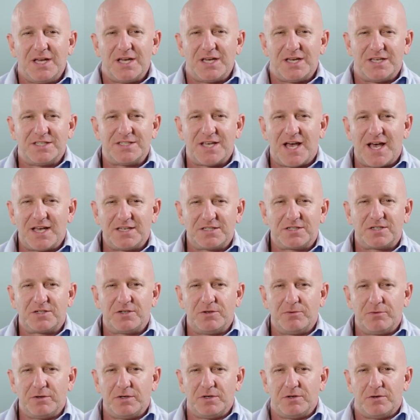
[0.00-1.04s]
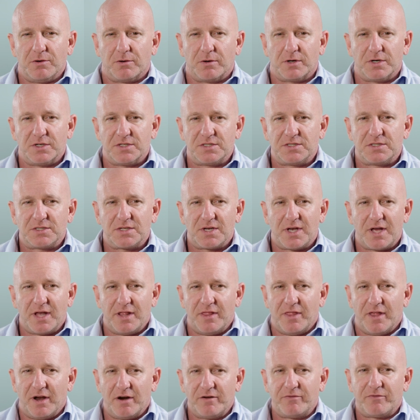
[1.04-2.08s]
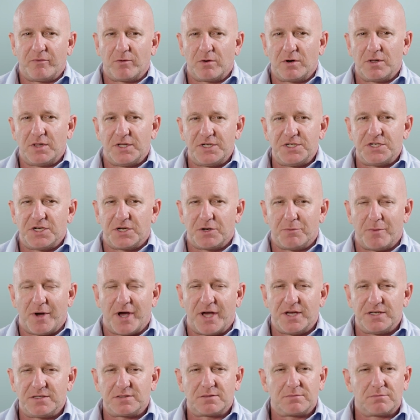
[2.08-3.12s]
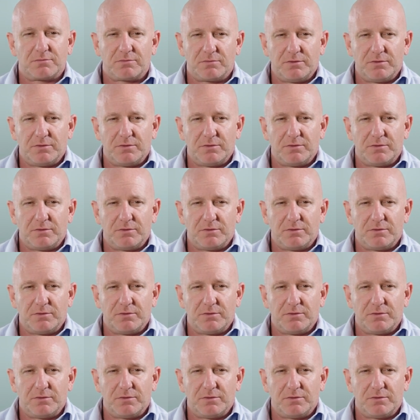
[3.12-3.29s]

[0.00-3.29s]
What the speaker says: is asked to endorse and therefore legitimize